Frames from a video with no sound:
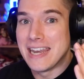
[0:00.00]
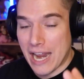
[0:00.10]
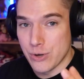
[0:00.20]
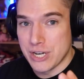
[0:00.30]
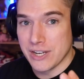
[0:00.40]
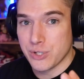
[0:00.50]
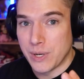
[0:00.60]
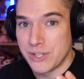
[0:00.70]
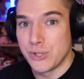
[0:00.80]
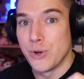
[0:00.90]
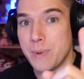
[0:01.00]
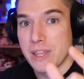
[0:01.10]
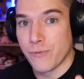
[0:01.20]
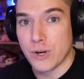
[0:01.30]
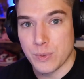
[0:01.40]
Nanogenix22, be
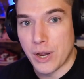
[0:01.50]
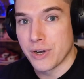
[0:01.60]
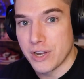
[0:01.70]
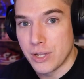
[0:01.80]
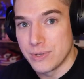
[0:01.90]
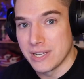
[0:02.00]
the first 100 to use